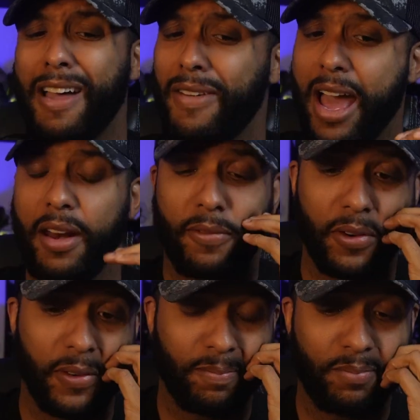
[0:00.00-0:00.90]
I've had it
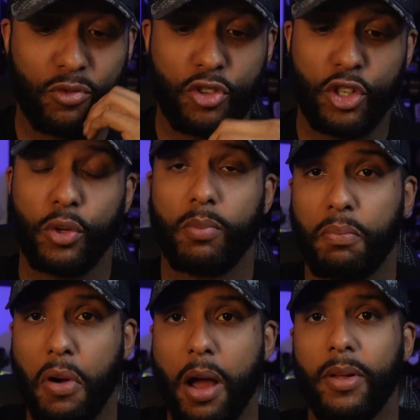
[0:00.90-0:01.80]
for
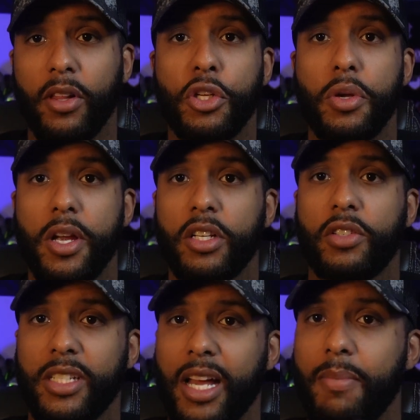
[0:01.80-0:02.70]
probably the 2 years
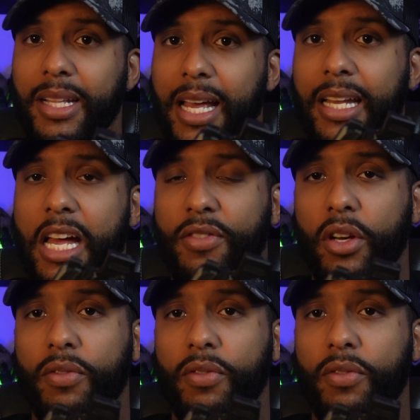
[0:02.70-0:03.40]
since I made that last video.